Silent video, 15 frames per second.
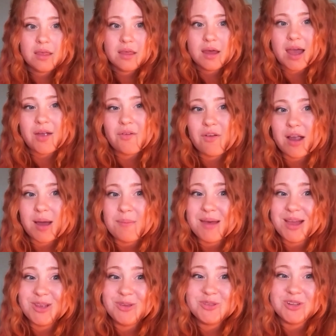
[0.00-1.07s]
I
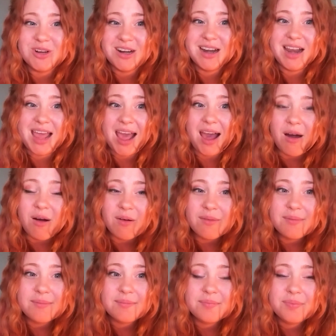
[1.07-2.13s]
recommend you start now.
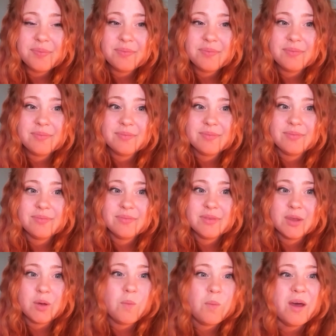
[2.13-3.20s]

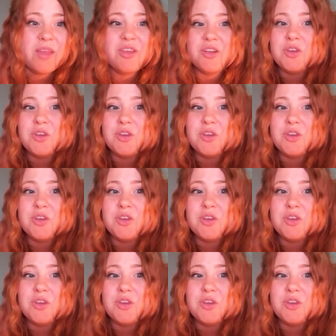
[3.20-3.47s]
Whether